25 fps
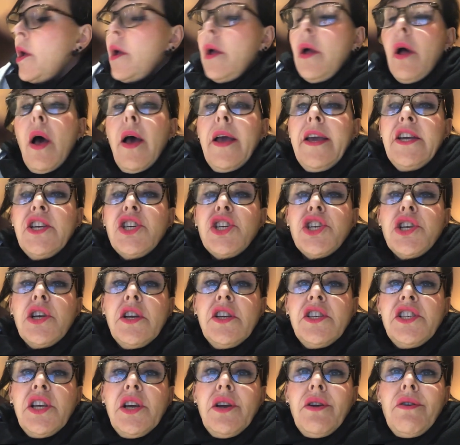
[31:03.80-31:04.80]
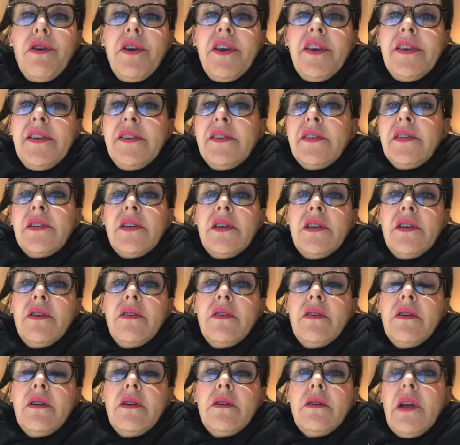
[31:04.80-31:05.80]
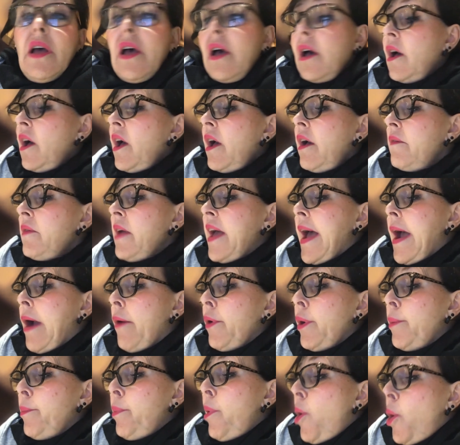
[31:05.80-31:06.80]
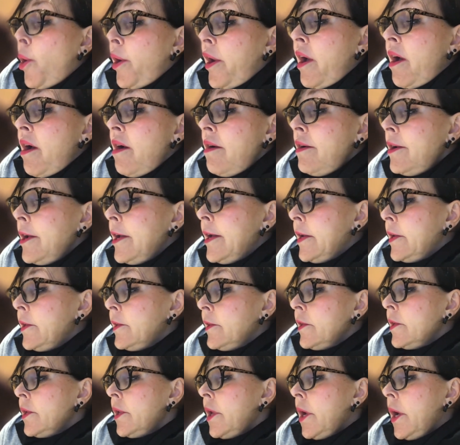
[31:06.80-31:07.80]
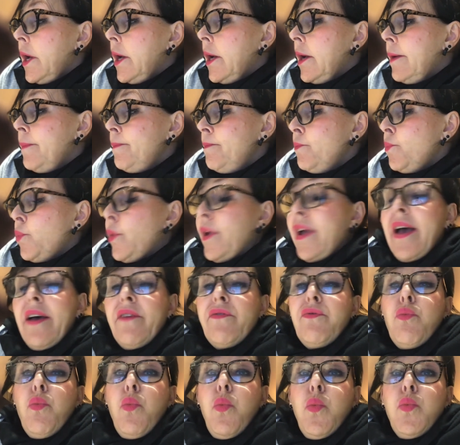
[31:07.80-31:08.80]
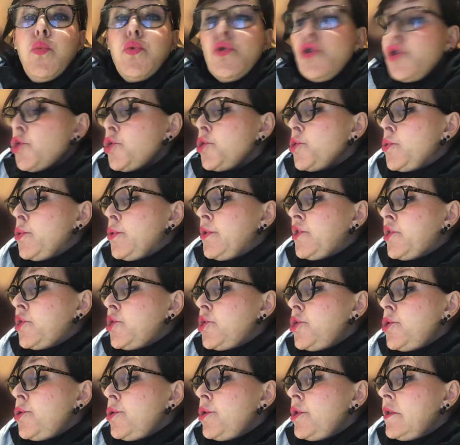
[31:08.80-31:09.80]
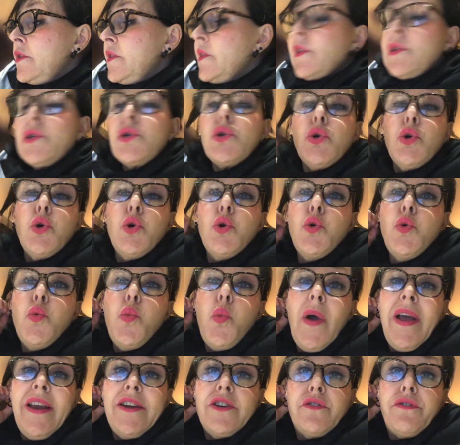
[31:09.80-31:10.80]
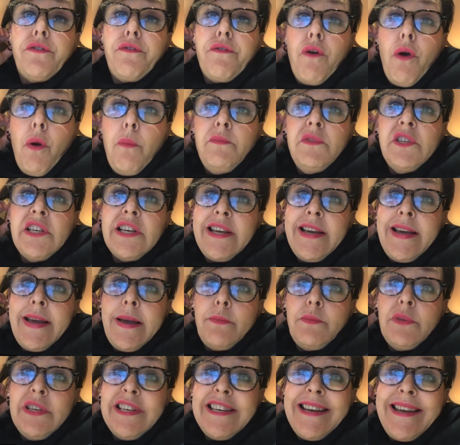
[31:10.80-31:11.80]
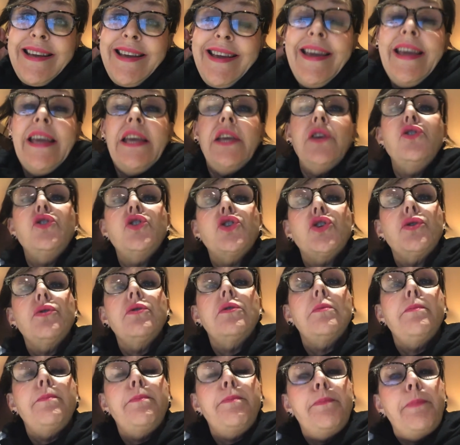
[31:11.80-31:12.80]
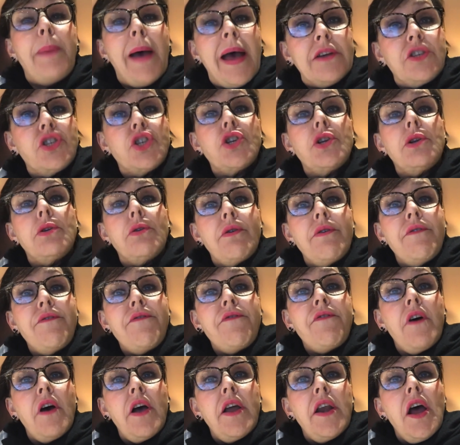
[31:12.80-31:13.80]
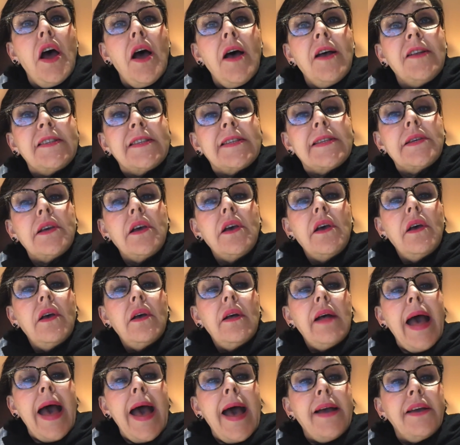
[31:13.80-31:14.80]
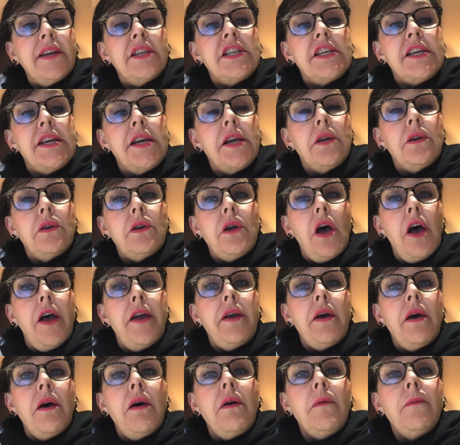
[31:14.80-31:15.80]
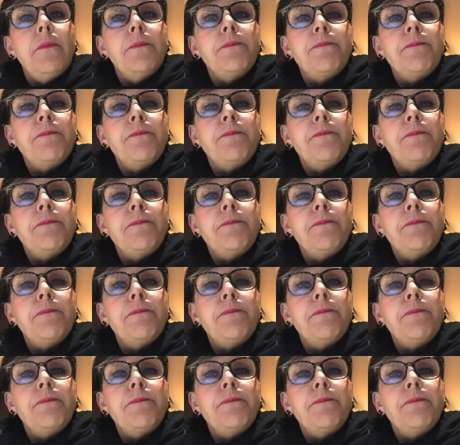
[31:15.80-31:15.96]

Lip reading: Aisha Dera is in Harry Potter. We have 2 students who went from DMT into the Bachelor of Fine Arts acting at NIDA.